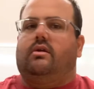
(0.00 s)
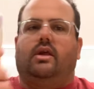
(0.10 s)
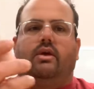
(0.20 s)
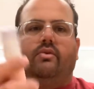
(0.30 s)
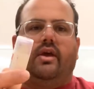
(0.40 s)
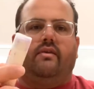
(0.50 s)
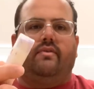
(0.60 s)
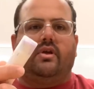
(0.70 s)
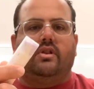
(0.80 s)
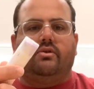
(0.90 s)
and we have the
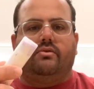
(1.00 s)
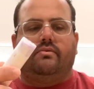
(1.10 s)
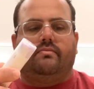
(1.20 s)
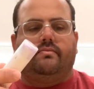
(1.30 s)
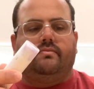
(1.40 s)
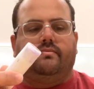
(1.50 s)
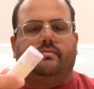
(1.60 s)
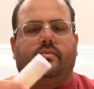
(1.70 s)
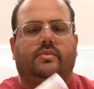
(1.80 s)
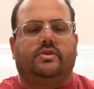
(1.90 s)
glue.
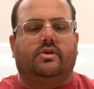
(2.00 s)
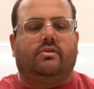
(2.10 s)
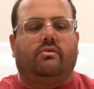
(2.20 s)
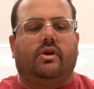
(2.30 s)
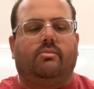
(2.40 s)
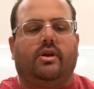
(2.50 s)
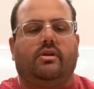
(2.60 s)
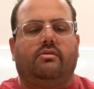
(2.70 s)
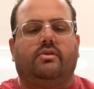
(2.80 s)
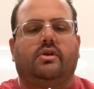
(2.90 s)
So what I'm going to do
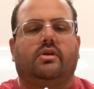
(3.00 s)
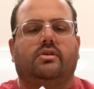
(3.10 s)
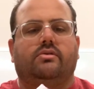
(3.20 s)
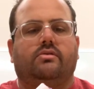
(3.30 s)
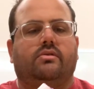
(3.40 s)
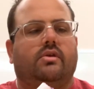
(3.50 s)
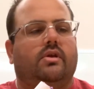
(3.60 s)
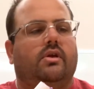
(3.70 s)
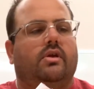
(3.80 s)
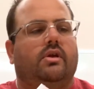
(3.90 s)
with the glue,
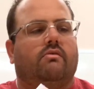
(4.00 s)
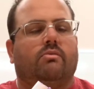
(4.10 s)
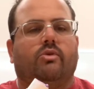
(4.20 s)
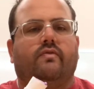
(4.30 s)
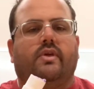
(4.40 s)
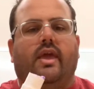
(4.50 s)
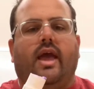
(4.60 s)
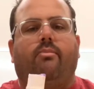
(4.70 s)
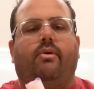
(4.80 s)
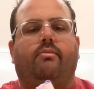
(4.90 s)
remove the
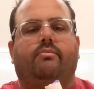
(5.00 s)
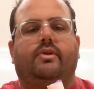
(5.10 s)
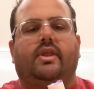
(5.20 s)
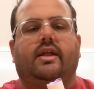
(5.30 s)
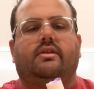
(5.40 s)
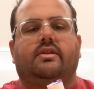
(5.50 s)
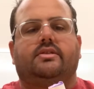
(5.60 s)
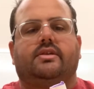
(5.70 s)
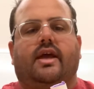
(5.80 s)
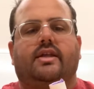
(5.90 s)
cap, put that to the
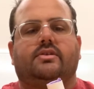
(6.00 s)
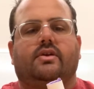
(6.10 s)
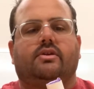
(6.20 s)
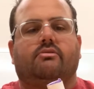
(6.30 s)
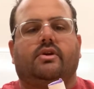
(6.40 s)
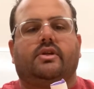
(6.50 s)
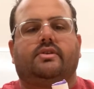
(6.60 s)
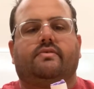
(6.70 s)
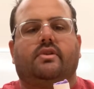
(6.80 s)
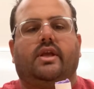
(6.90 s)
side so I know where it is
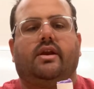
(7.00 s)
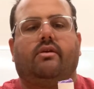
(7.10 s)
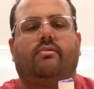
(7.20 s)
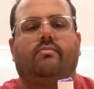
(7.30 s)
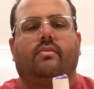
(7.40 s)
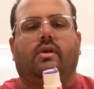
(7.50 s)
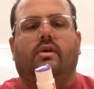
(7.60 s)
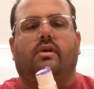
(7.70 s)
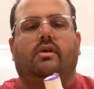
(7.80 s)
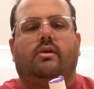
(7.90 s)
for later.
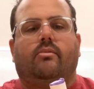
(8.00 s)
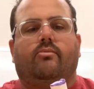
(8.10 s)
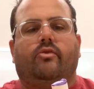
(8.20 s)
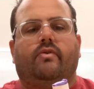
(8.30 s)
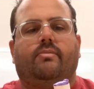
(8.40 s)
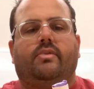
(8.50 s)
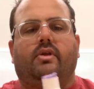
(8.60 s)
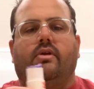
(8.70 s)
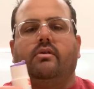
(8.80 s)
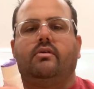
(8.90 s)
Move up
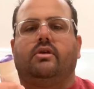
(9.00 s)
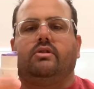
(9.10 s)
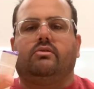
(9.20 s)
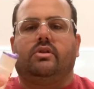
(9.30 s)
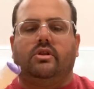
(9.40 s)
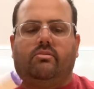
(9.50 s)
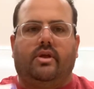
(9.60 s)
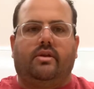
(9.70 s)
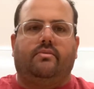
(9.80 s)
the glue a little bit,